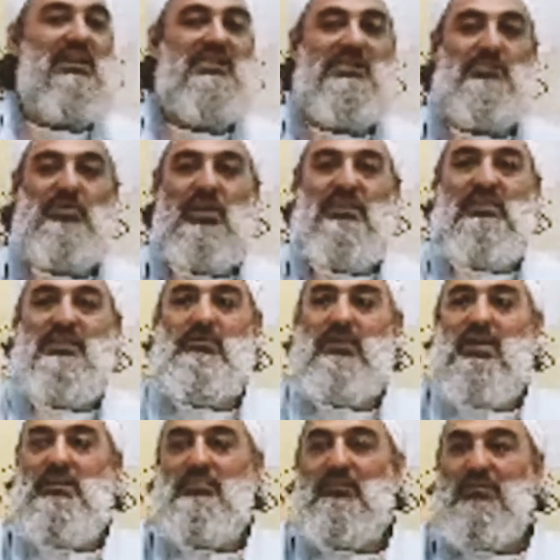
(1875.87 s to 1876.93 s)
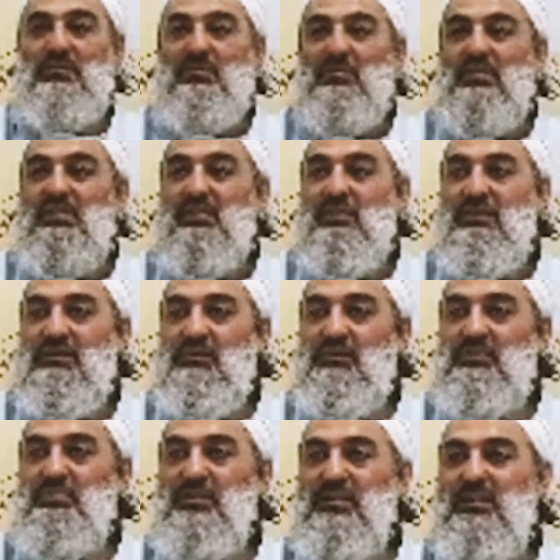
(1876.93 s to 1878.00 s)
has to pray the imam. You
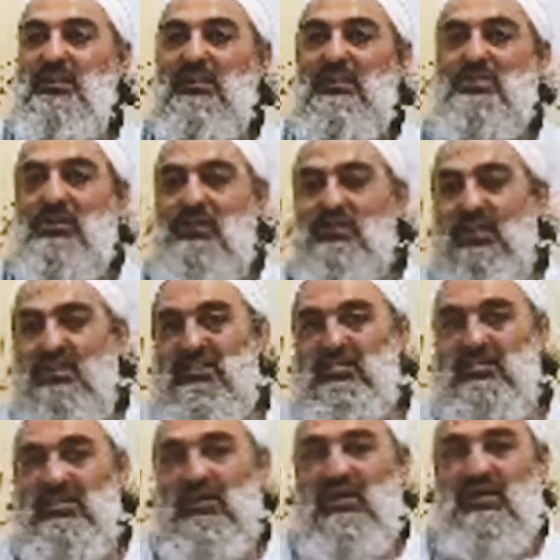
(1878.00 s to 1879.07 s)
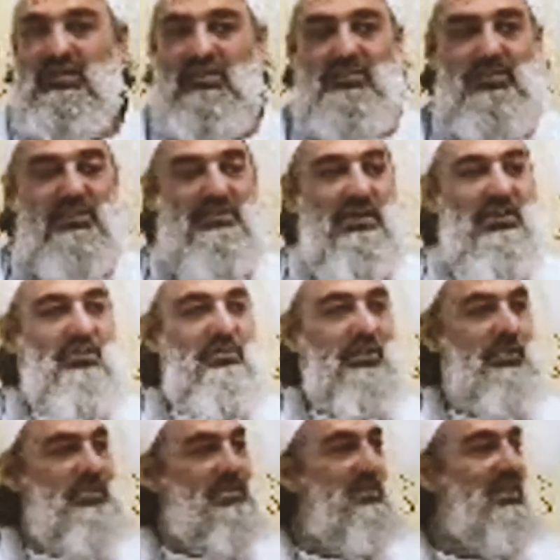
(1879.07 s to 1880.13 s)
with me? So Sayyidina Bilal, Allah mardanhu, he was